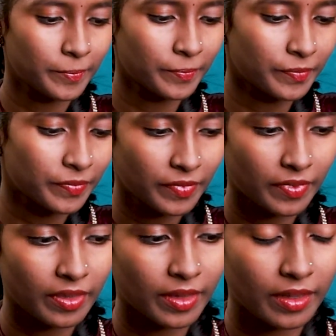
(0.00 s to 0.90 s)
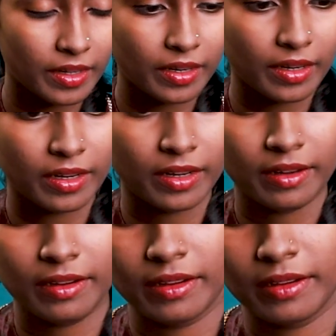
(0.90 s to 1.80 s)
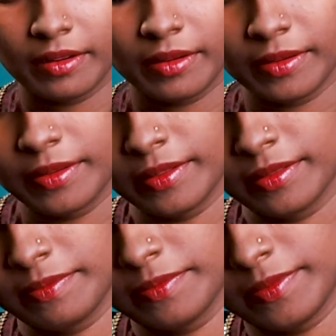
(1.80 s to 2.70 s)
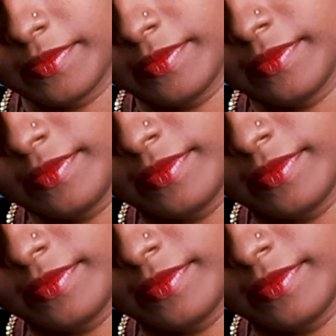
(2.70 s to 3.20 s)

Nothing is said.